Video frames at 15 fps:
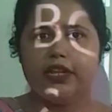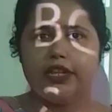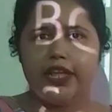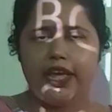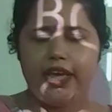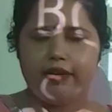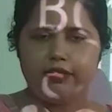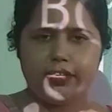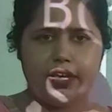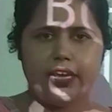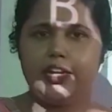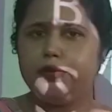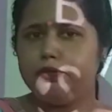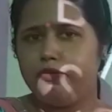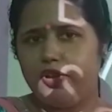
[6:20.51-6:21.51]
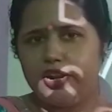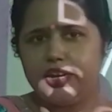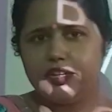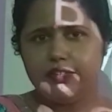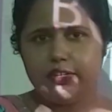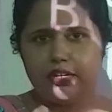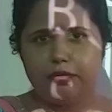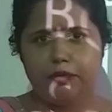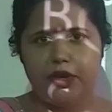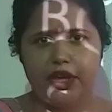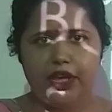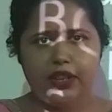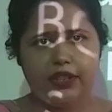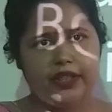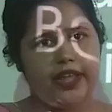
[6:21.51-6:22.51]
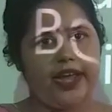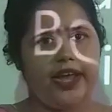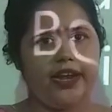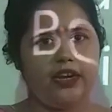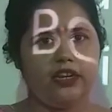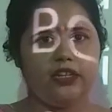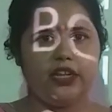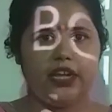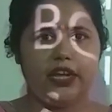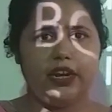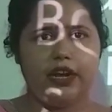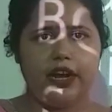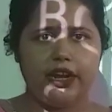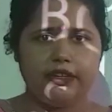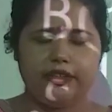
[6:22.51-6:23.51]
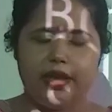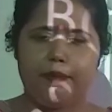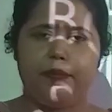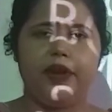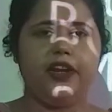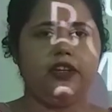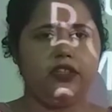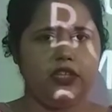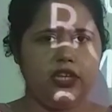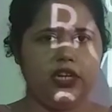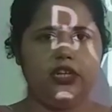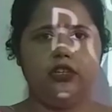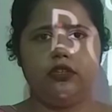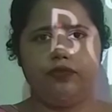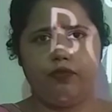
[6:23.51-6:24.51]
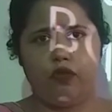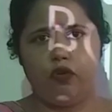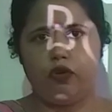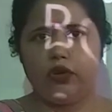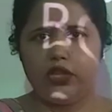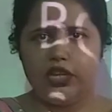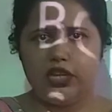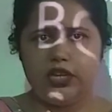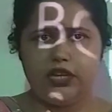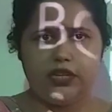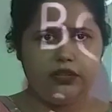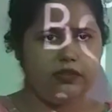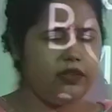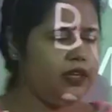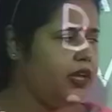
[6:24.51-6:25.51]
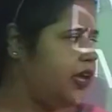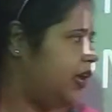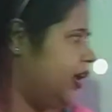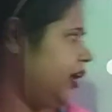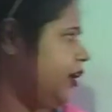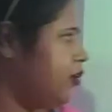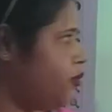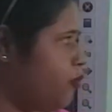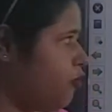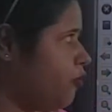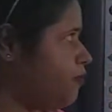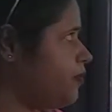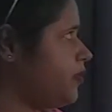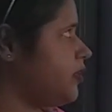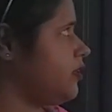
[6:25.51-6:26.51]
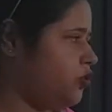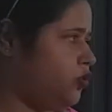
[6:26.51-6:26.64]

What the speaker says: They have it. What does it mean? That there are separate seats for these groups.